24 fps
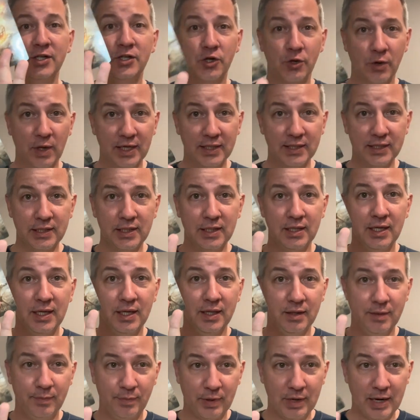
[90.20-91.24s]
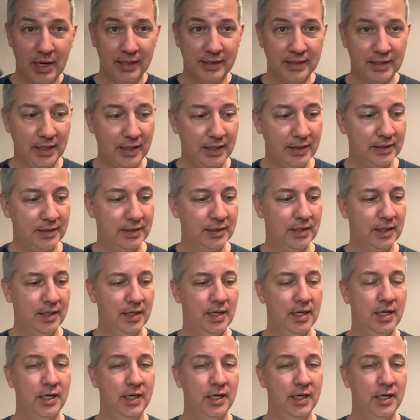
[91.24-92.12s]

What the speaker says: Trust the process.